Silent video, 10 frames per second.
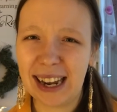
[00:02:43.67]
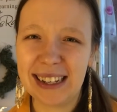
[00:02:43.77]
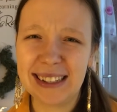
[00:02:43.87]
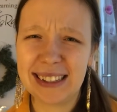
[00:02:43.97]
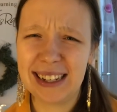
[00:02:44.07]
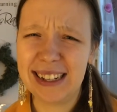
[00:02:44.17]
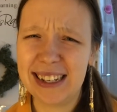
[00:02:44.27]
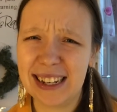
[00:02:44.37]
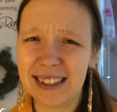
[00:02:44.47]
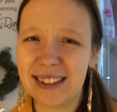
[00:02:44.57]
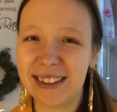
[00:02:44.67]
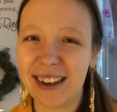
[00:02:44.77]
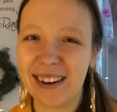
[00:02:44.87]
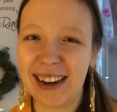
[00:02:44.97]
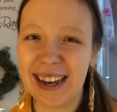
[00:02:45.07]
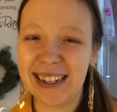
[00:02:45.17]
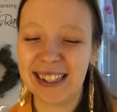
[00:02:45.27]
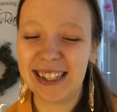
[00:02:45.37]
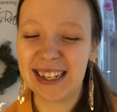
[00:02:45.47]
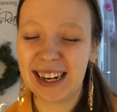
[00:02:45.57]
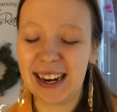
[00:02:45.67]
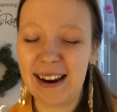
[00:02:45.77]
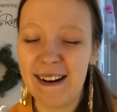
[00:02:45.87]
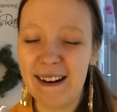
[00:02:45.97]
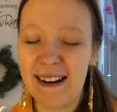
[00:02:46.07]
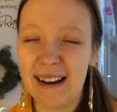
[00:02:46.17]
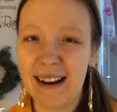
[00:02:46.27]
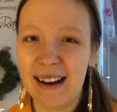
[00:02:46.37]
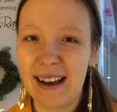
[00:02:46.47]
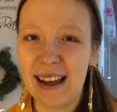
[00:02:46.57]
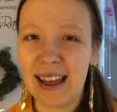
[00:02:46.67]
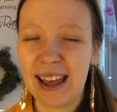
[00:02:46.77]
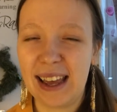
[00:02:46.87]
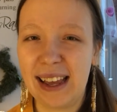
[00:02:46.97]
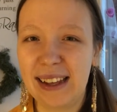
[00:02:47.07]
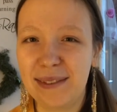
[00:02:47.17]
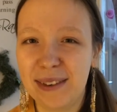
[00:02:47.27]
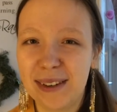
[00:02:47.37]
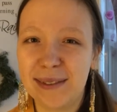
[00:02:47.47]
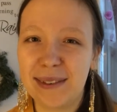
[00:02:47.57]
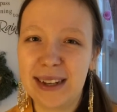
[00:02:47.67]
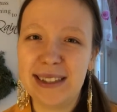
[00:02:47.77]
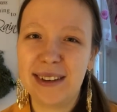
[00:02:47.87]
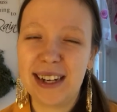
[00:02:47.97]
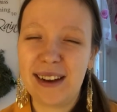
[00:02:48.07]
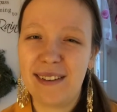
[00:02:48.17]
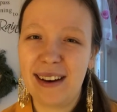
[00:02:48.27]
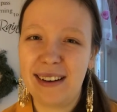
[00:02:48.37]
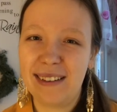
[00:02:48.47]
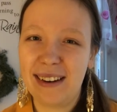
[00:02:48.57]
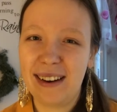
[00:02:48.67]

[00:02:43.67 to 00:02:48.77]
I decided just to go ahead and try, and that's what I found.